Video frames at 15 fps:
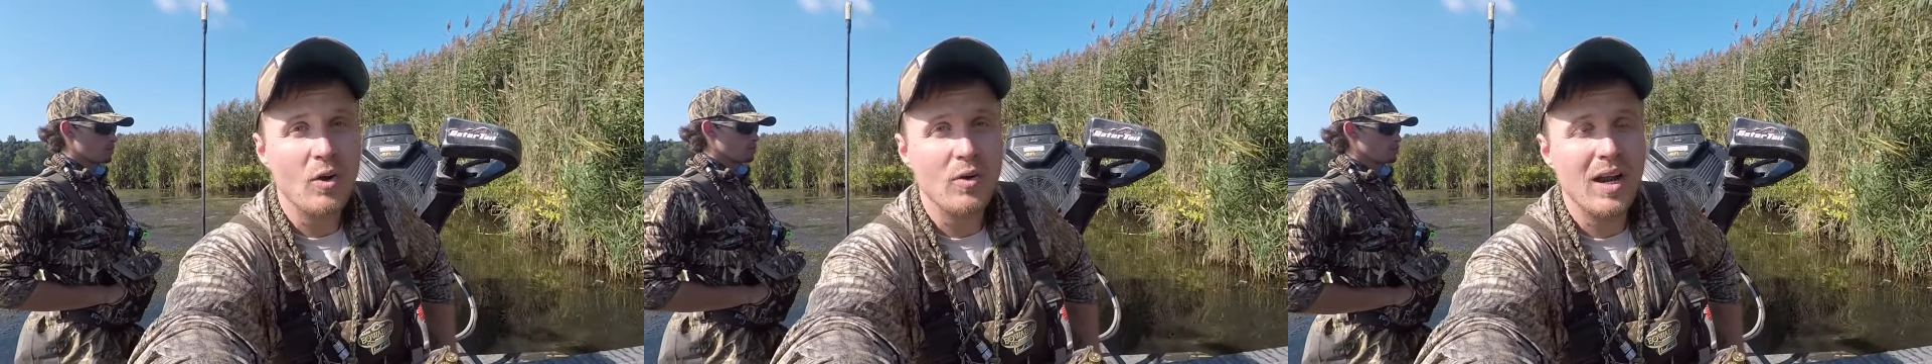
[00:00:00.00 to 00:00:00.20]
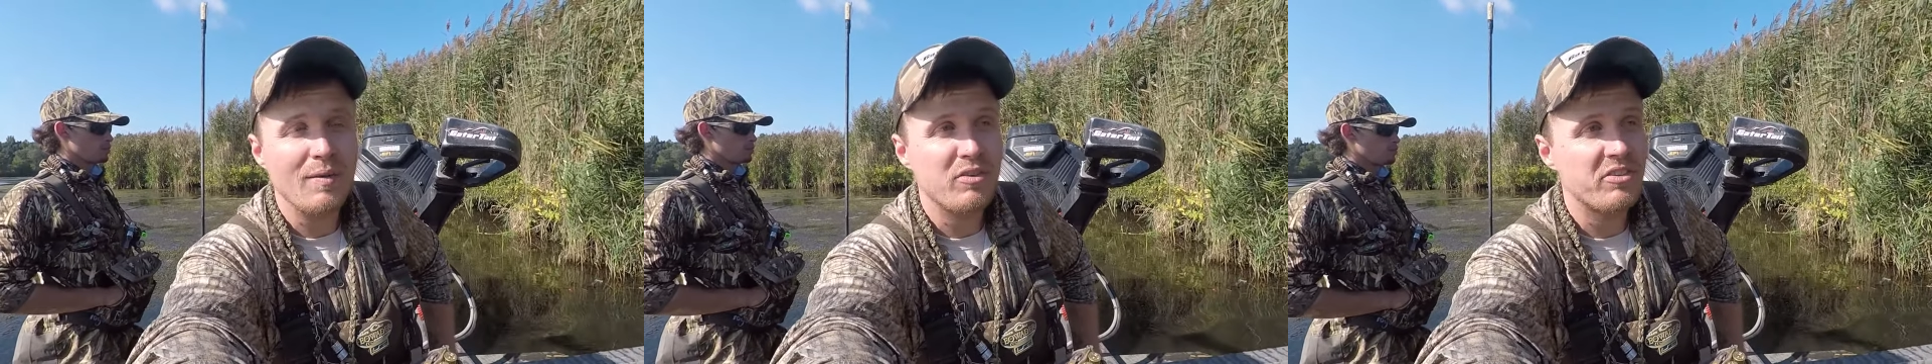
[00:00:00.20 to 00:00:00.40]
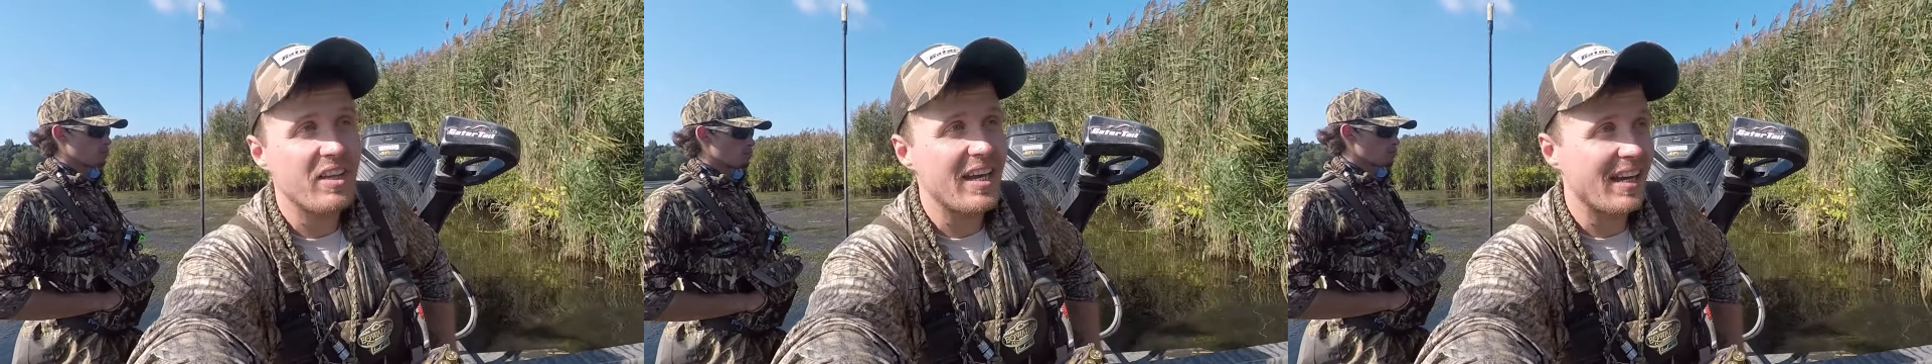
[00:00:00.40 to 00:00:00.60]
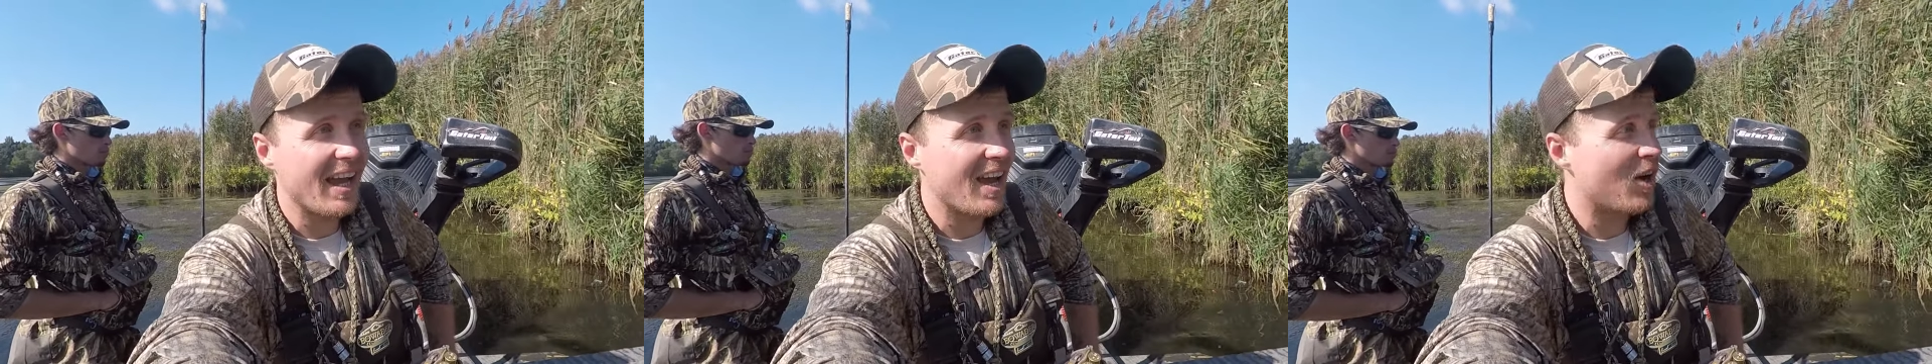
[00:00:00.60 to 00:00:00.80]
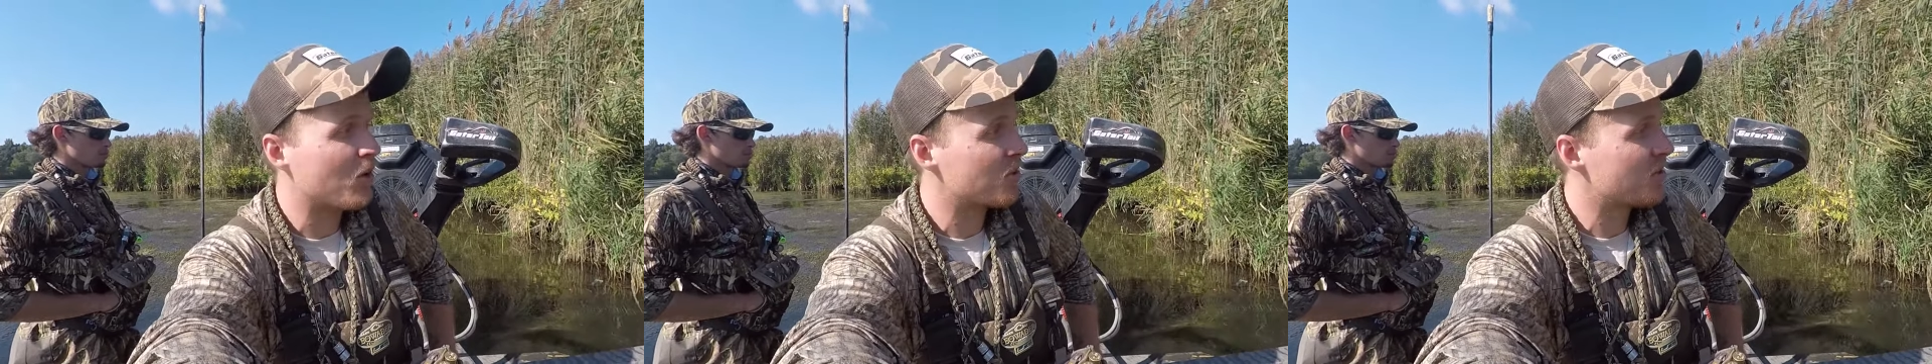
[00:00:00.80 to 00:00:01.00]
and everything
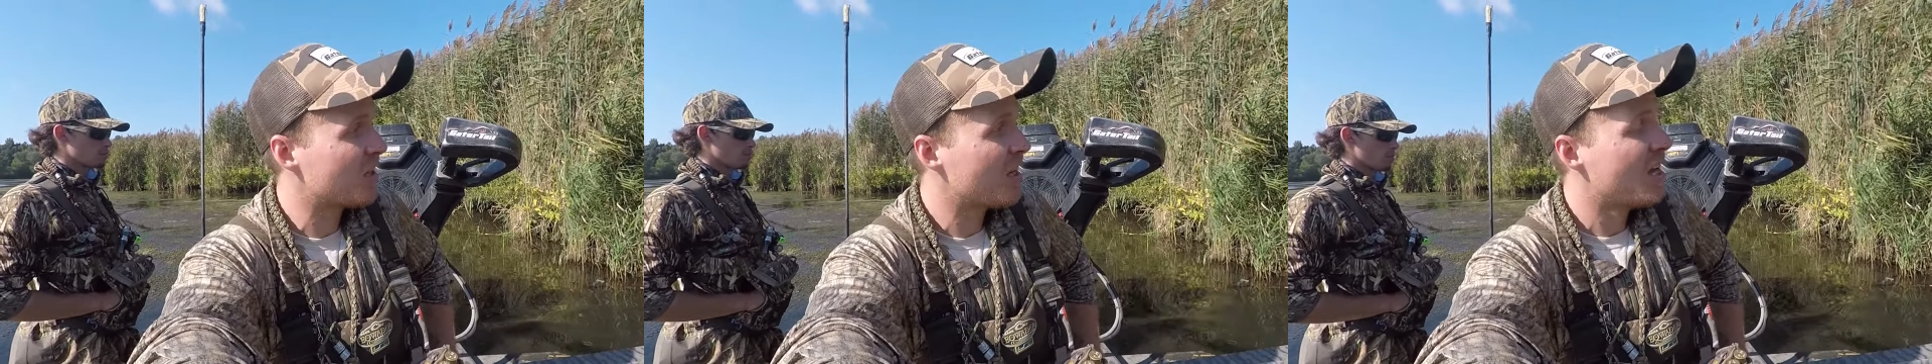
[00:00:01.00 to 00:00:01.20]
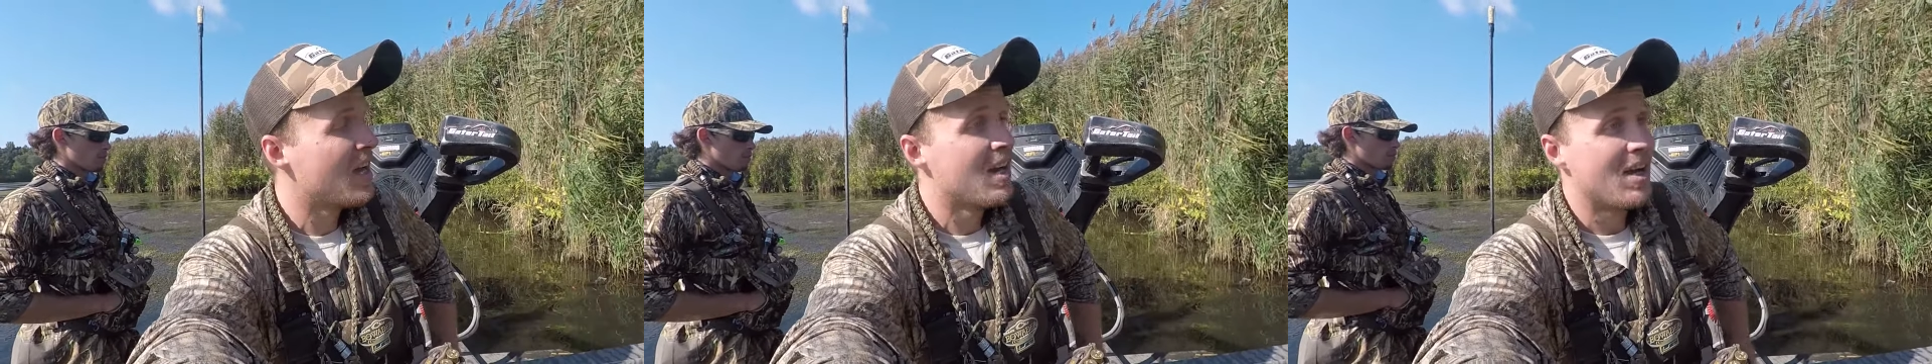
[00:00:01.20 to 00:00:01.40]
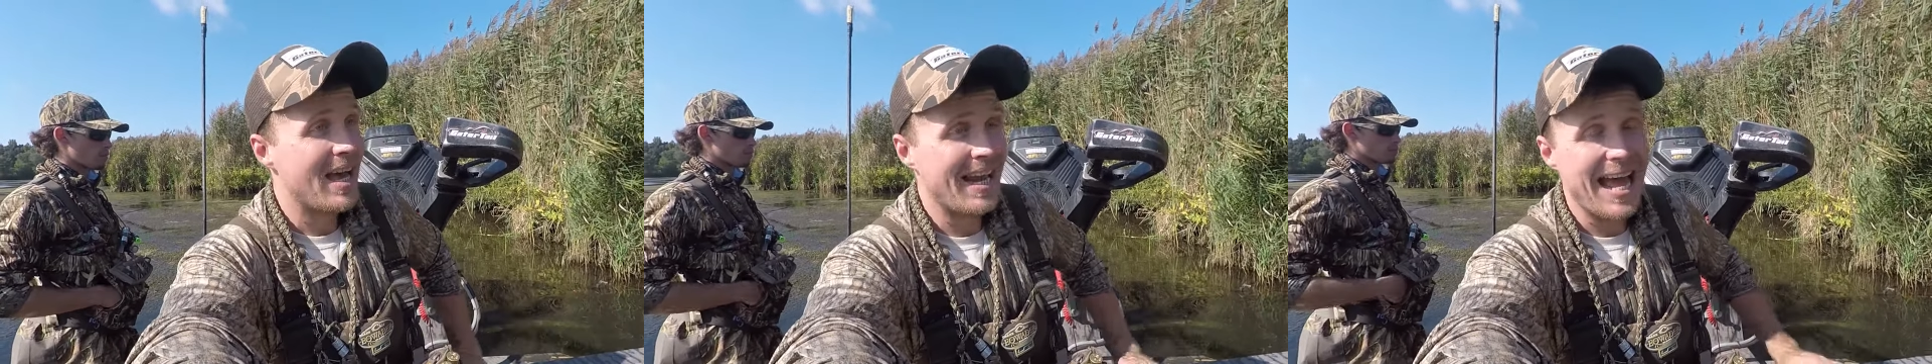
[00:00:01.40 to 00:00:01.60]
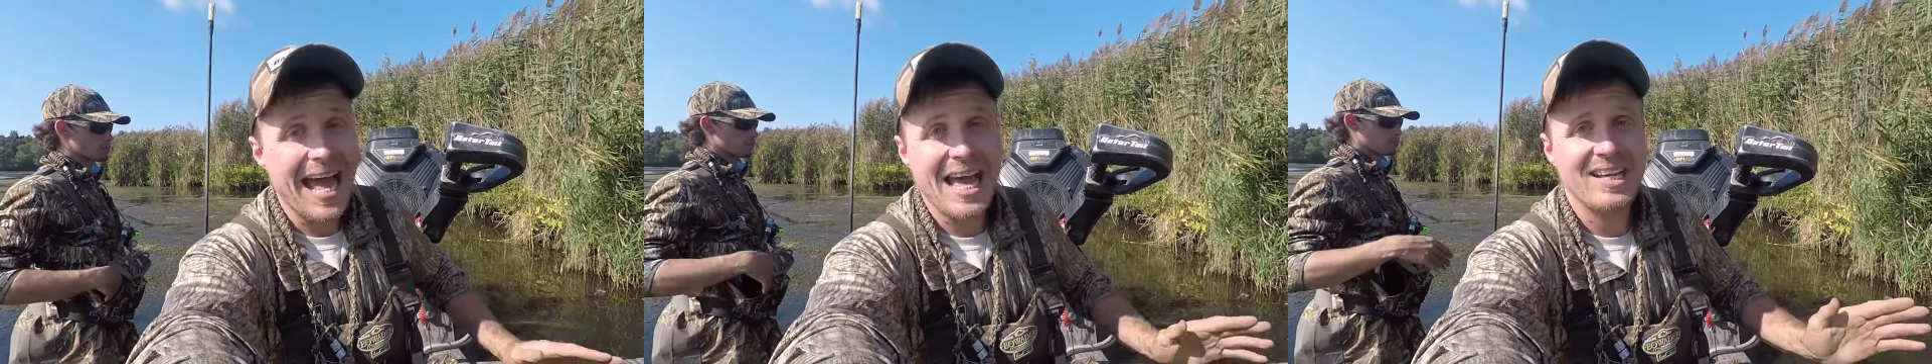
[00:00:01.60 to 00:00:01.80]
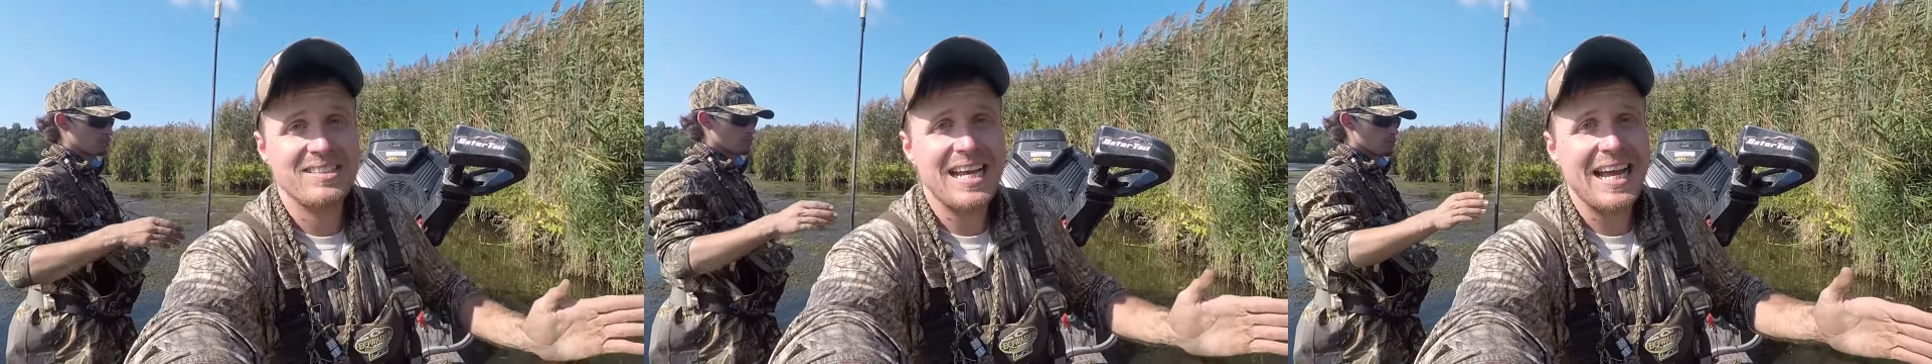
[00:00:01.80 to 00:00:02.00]
else. And
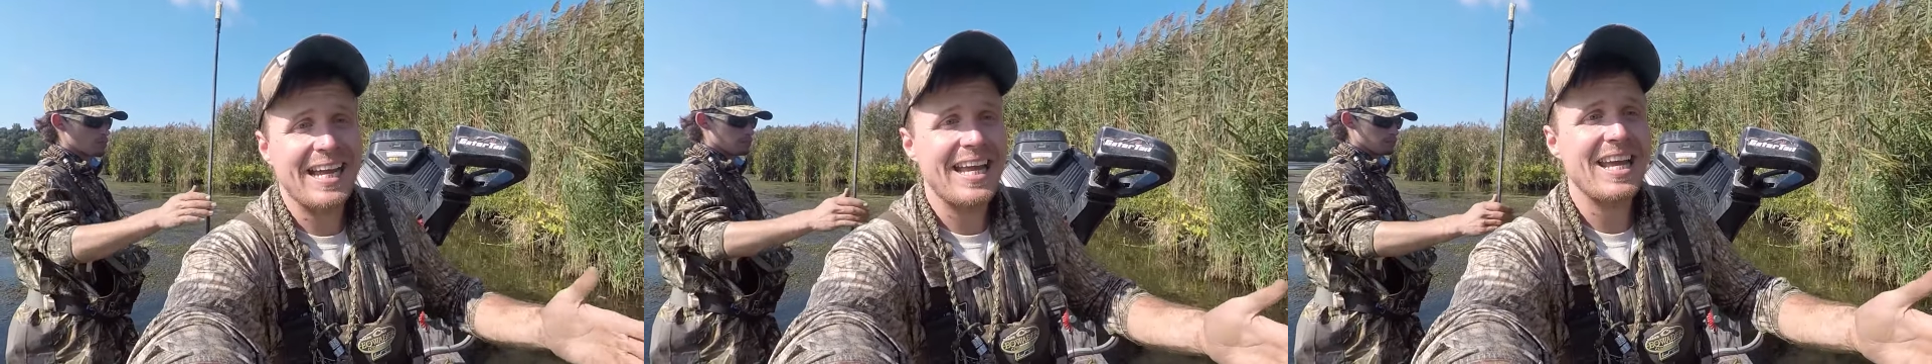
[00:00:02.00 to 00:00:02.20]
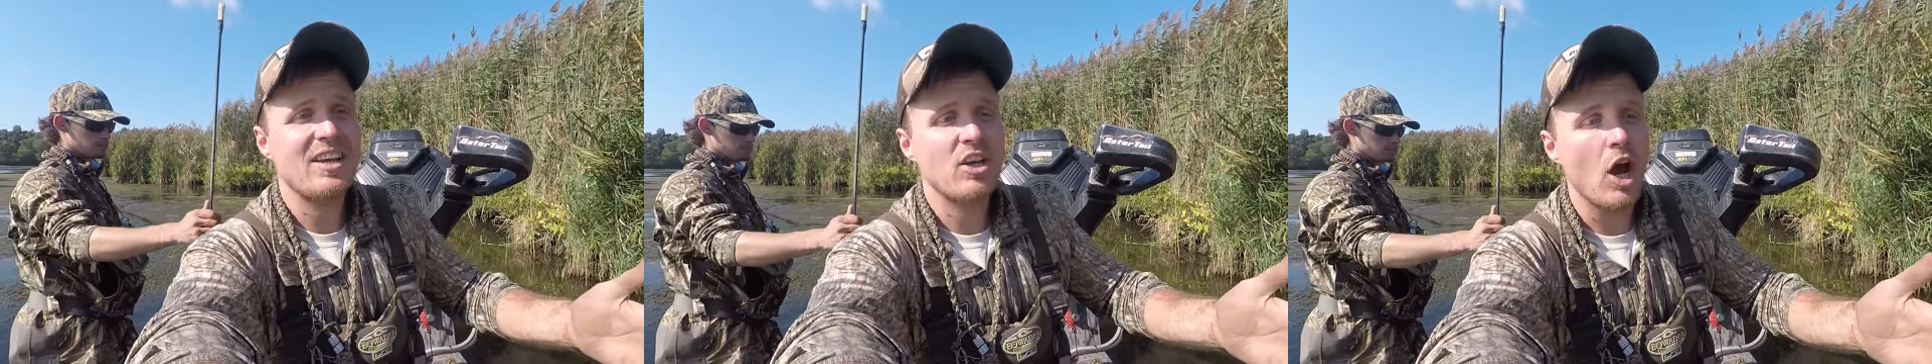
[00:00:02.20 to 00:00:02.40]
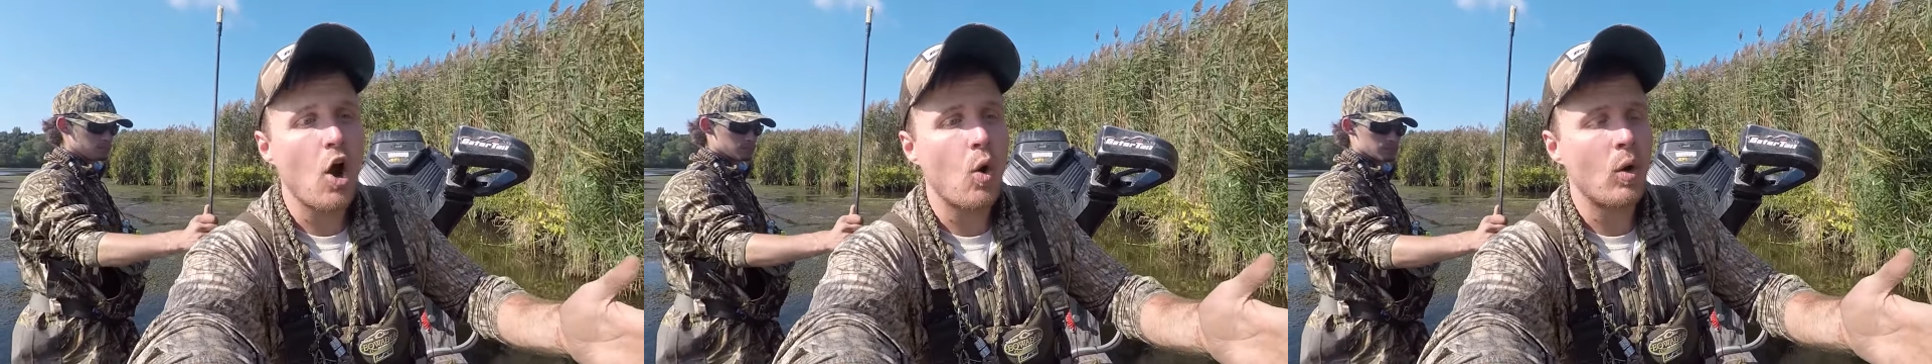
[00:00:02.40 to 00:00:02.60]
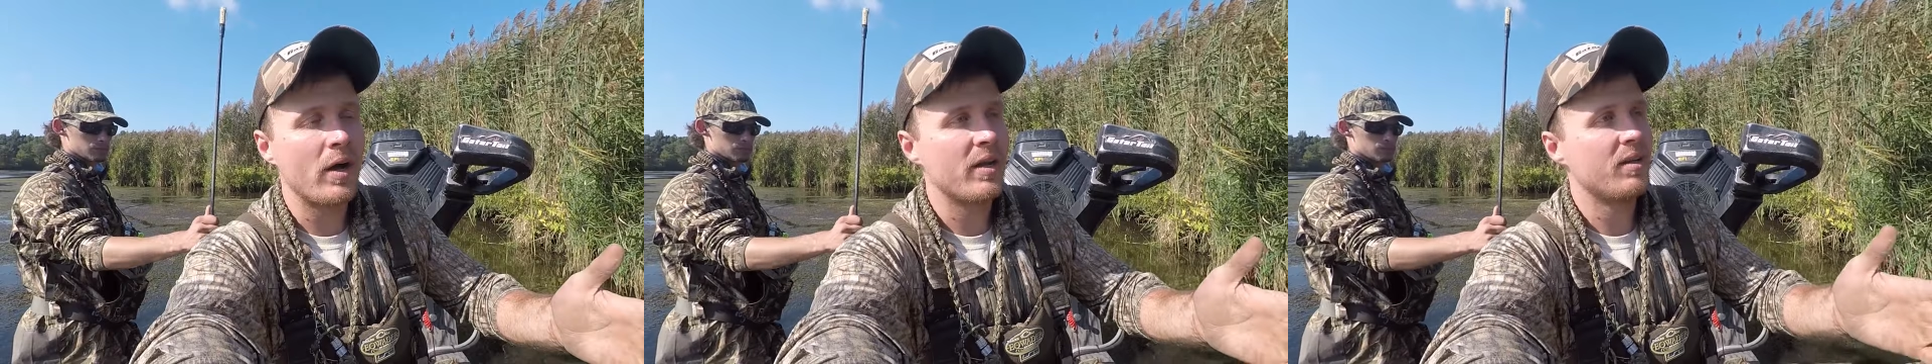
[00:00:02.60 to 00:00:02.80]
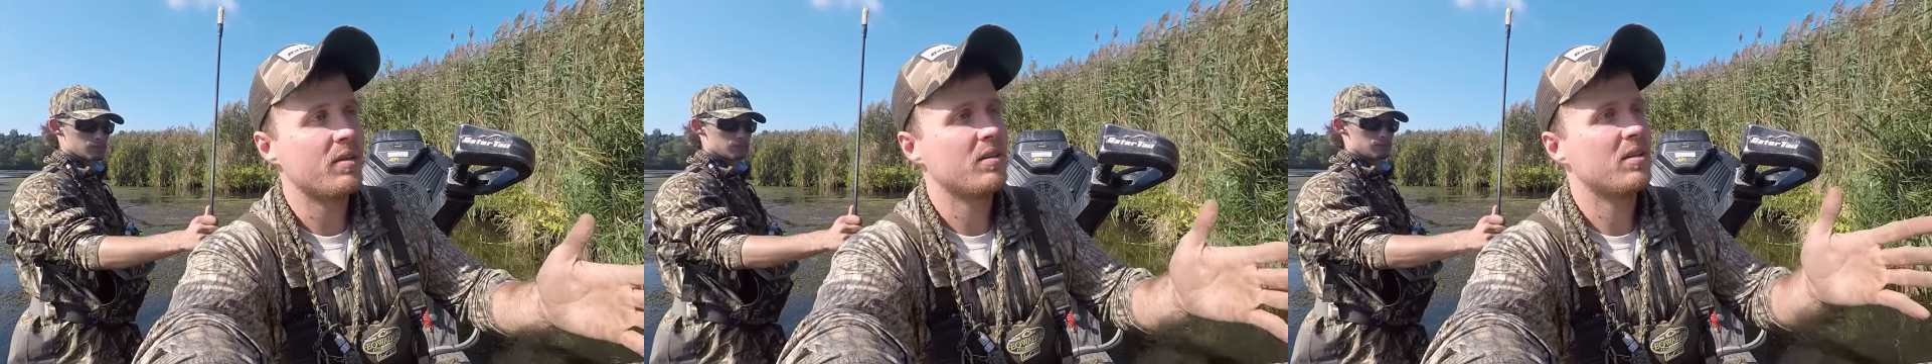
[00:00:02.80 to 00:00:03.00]
as I get
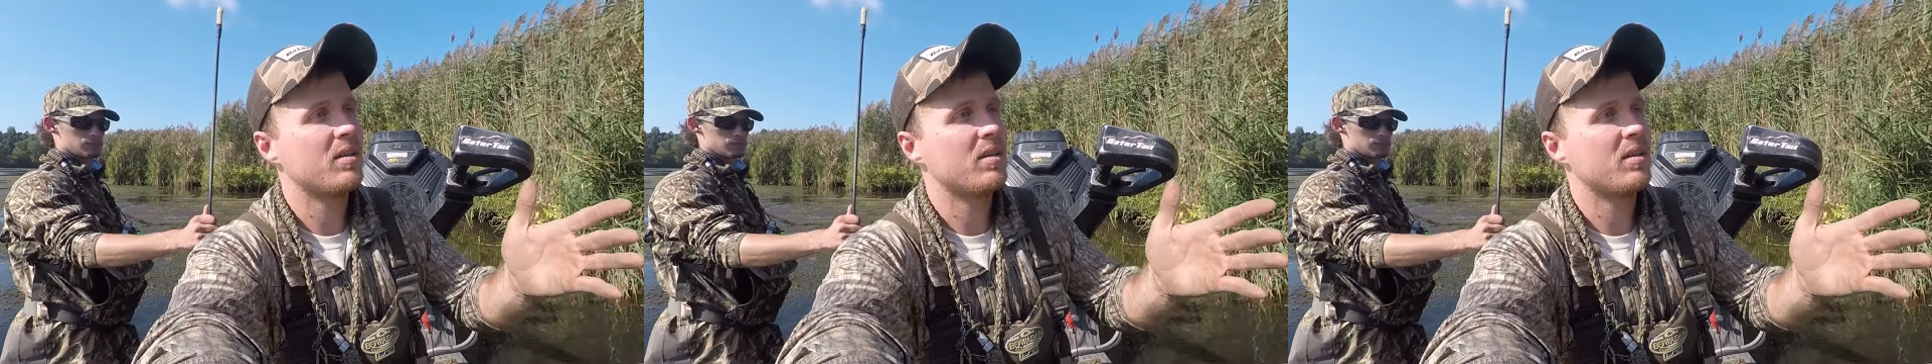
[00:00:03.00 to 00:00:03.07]
going